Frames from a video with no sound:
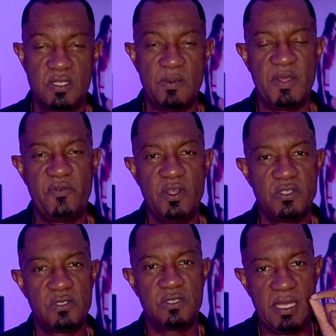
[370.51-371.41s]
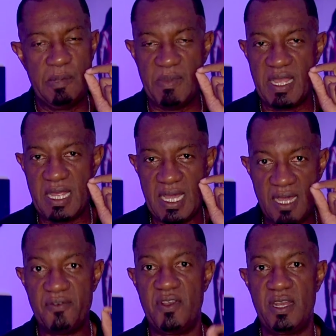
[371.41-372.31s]
So my friends, and my
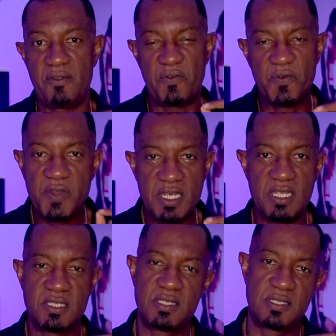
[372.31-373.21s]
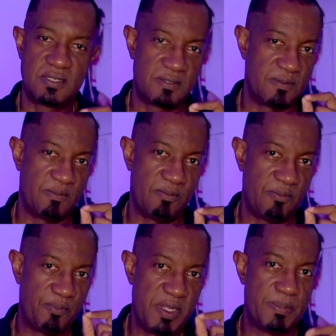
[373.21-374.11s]
athletic fitness
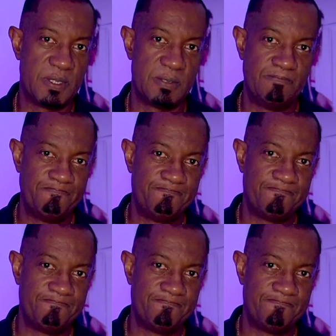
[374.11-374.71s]
people,